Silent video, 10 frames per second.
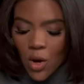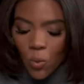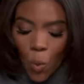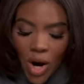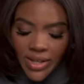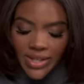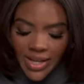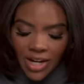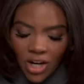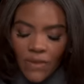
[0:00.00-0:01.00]
1
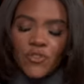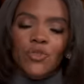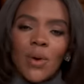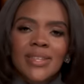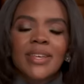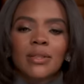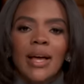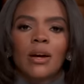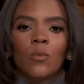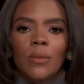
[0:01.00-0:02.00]
year of dressing
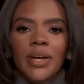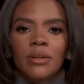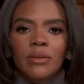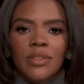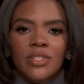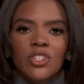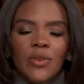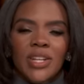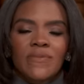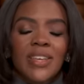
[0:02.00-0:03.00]
like a woman. This is a
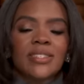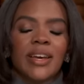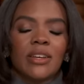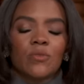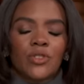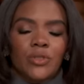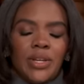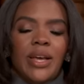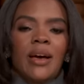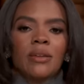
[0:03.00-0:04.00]
transvestite, is what you're
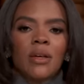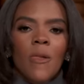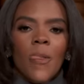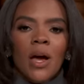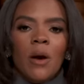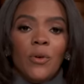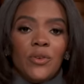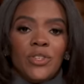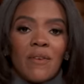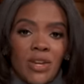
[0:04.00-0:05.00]
looking at. We
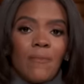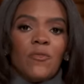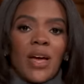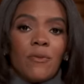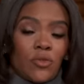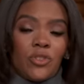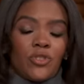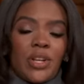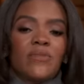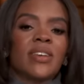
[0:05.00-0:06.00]
used to have a name for that. It's called a
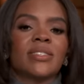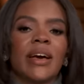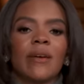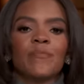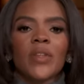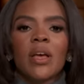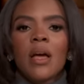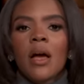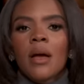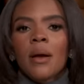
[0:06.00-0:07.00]
transvestite.
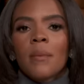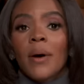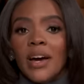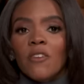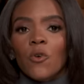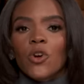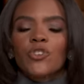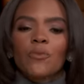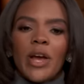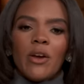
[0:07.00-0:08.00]
But, of course,
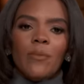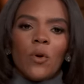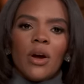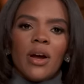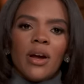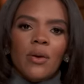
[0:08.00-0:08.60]
Drew Barrymore